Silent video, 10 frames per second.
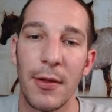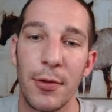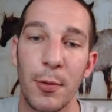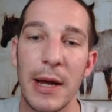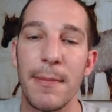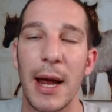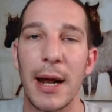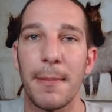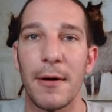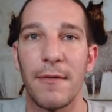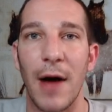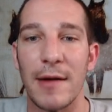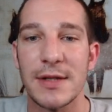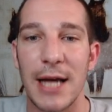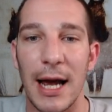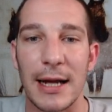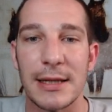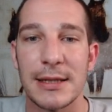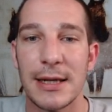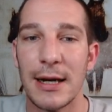3 mana per 5 seconds.